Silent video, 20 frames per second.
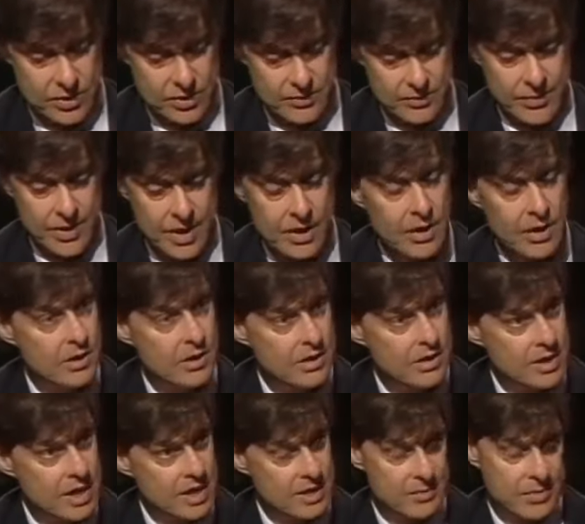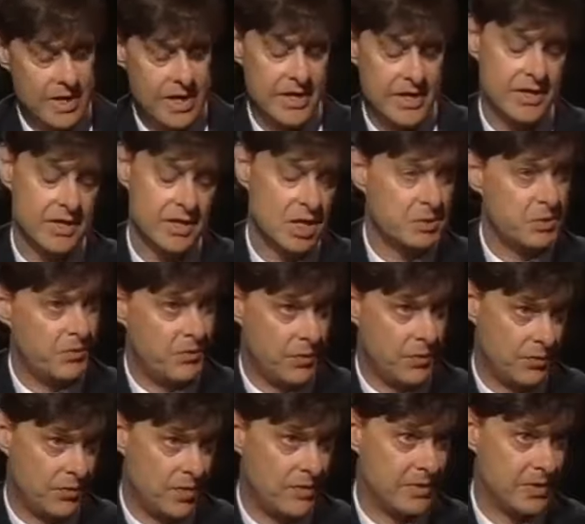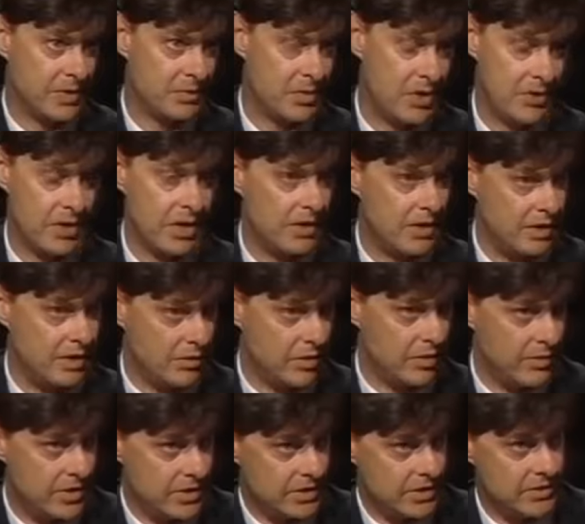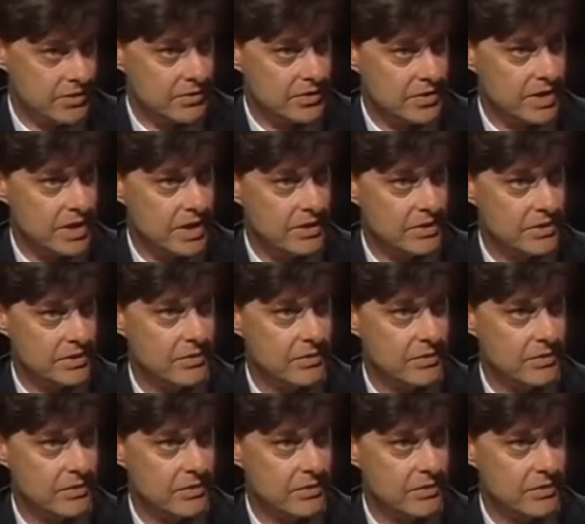Uh, to take the place. And just before the Romans broke in, they all committed suicide.